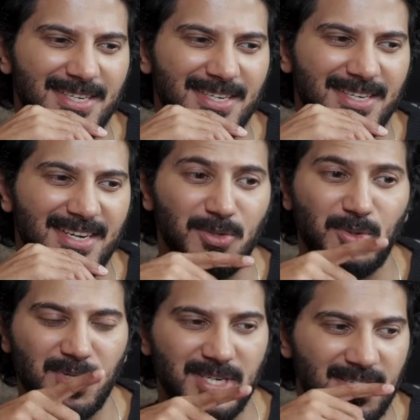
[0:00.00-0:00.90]
and you
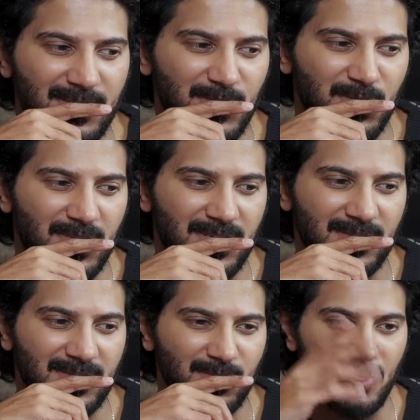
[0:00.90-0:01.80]

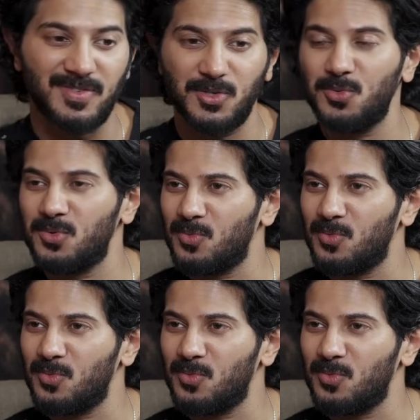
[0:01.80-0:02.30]
never knew